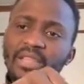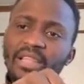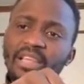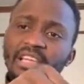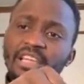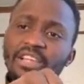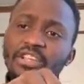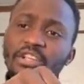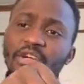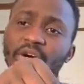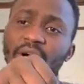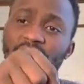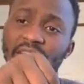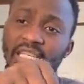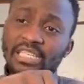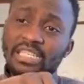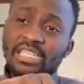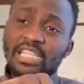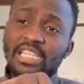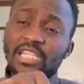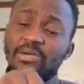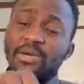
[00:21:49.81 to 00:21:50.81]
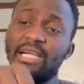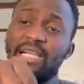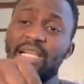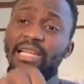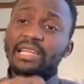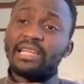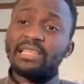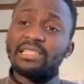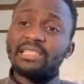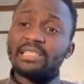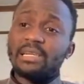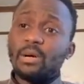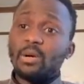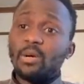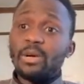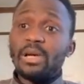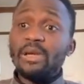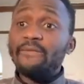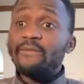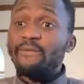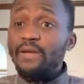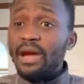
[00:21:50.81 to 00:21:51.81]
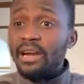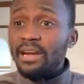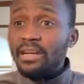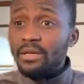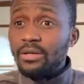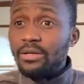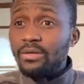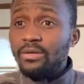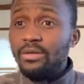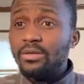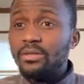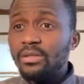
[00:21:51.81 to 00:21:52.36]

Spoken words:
in your SQL and Excel. A very good